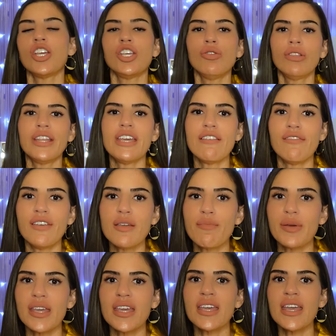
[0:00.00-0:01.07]
you leave
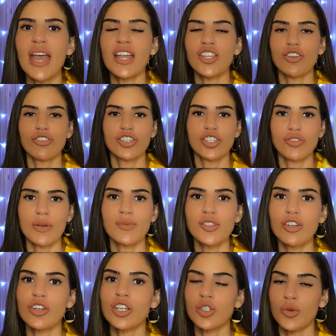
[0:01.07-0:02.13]
VP and your strip
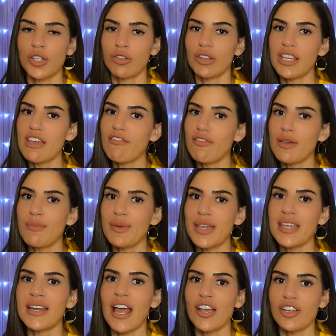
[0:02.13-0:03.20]
searched, because when you leave
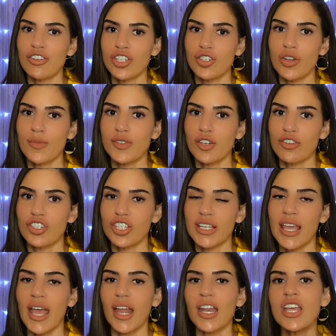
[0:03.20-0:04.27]
VP, now you're strip searched
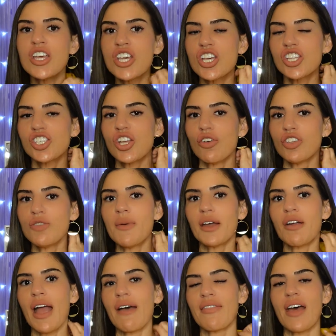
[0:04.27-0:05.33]
again. So you
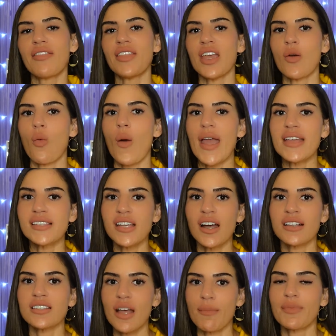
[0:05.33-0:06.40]
better have that thing way
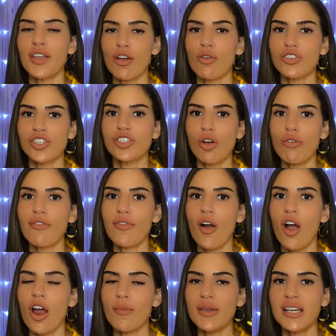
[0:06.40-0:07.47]
tucked up there so
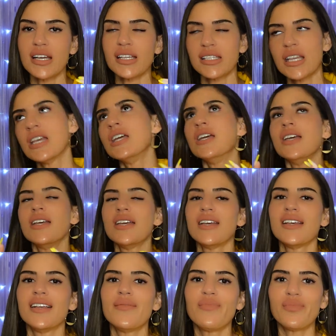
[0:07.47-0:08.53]
far because
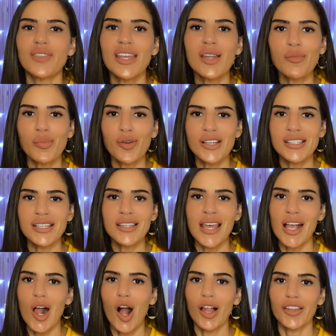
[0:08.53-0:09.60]
in prison, they
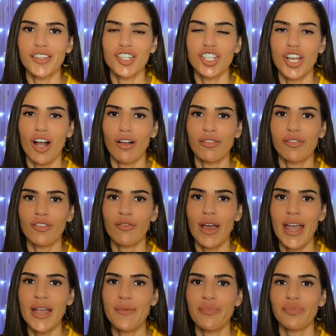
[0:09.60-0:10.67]
call it the shelf,
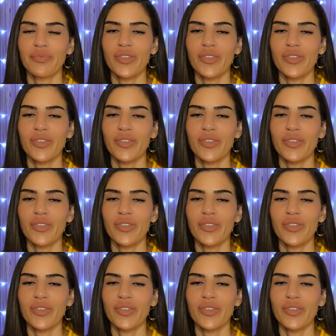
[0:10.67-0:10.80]
right?